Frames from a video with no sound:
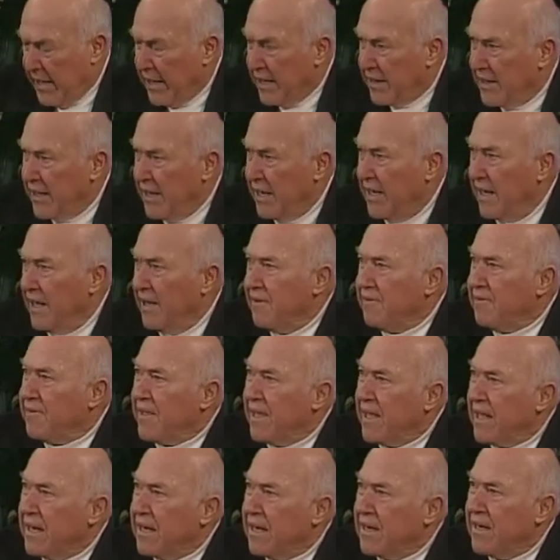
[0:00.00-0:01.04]
the love
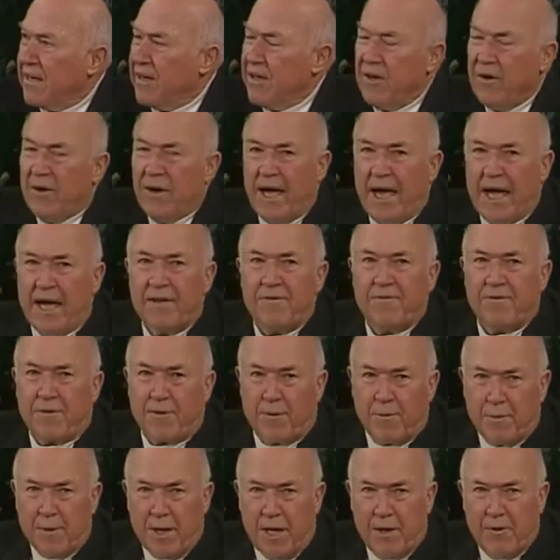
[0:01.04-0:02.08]
that you had
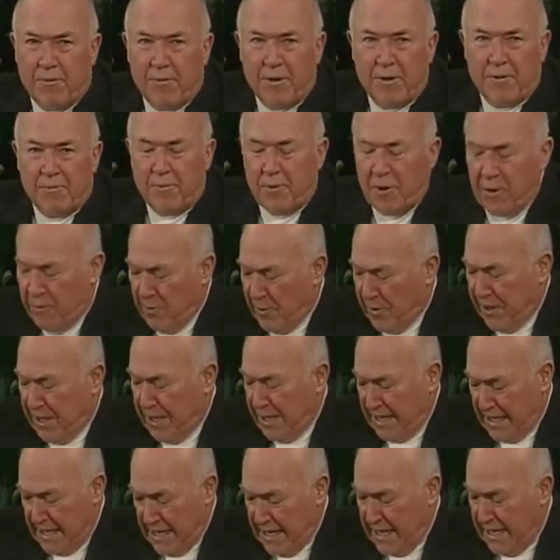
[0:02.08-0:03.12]
for me when we were
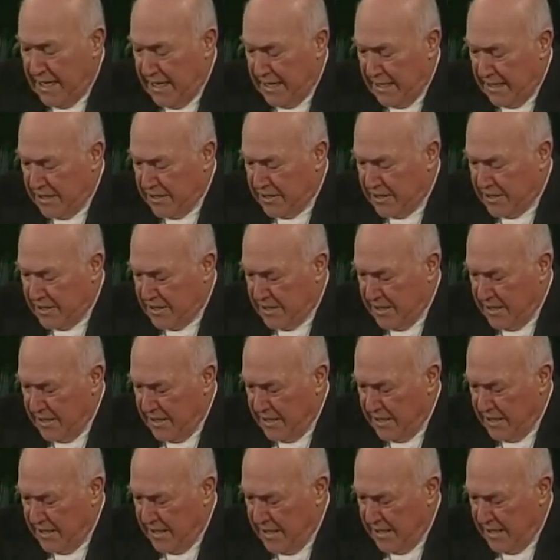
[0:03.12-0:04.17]
engaged,
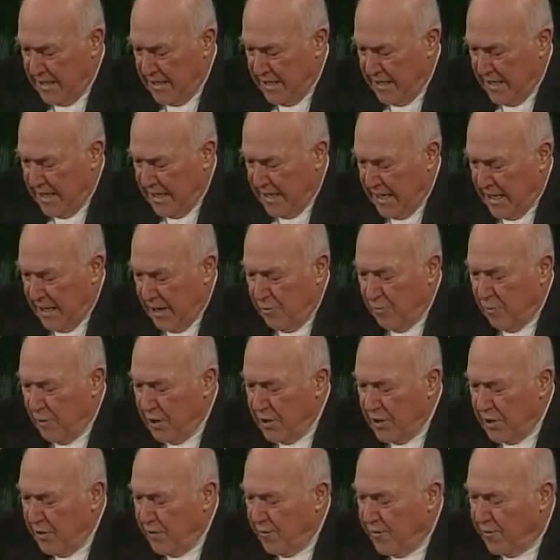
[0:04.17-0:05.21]
and
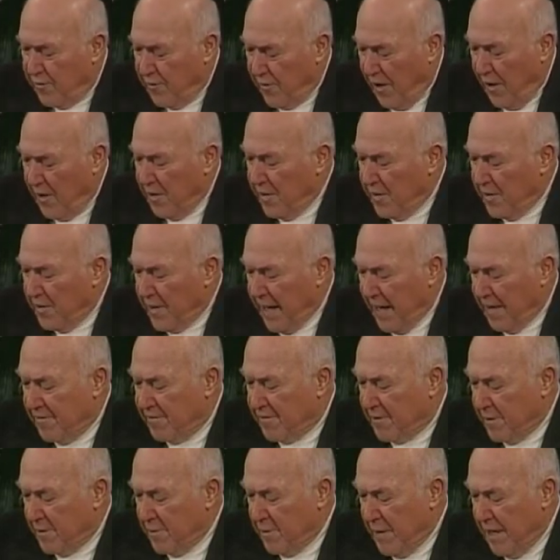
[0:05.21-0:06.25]
when you followed
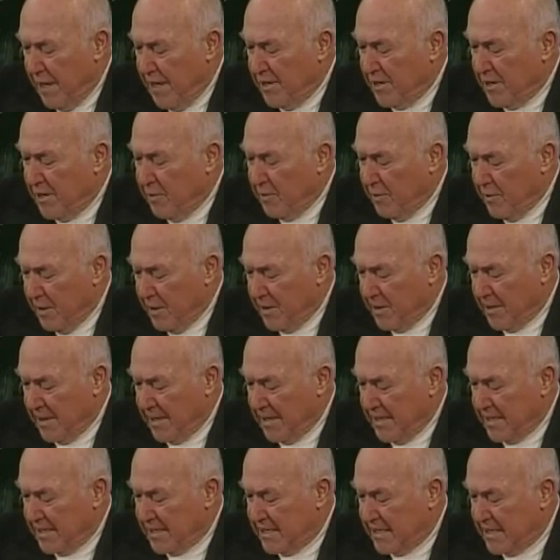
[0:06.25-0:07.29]
after me in the
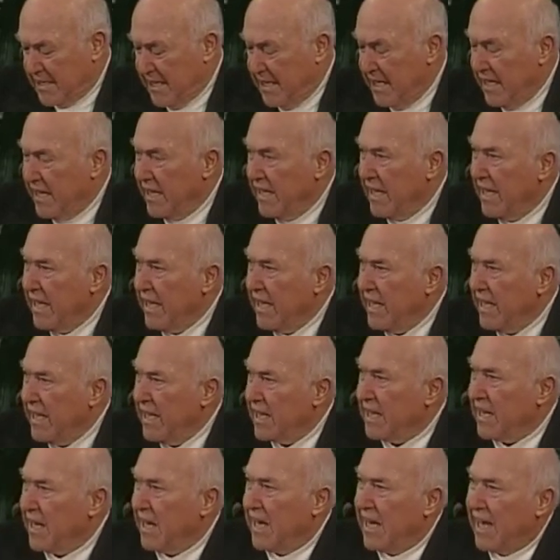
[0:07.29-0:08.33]
wilderness
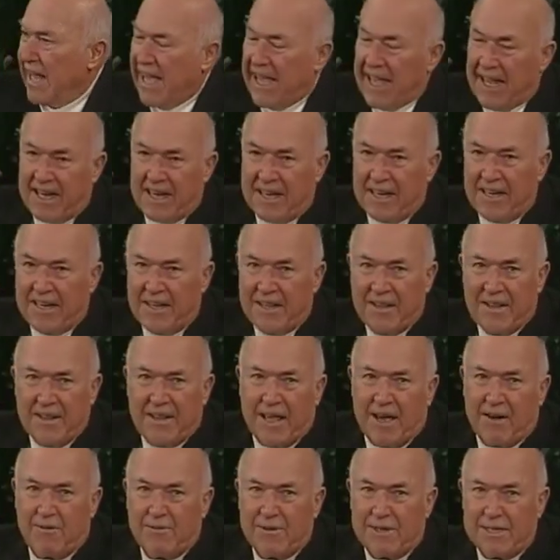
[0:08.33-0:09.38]
in a land
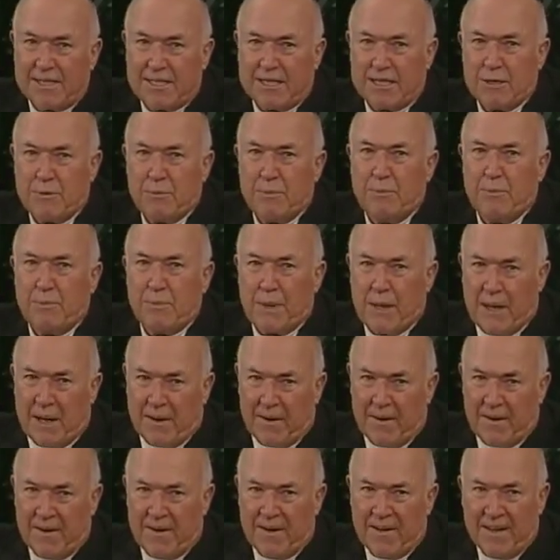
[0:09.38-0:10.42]
that was
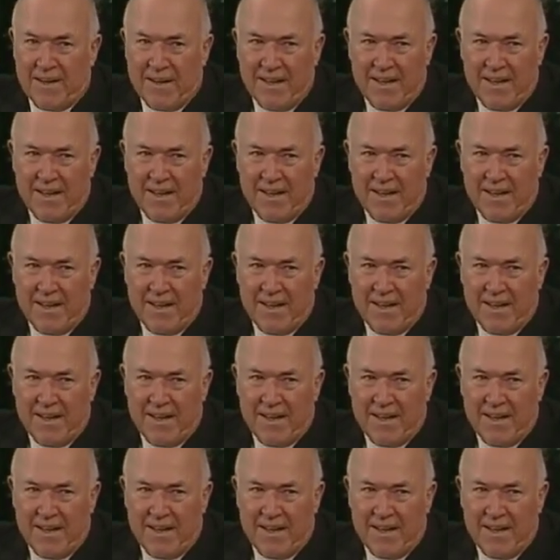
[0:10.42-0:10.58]
barren.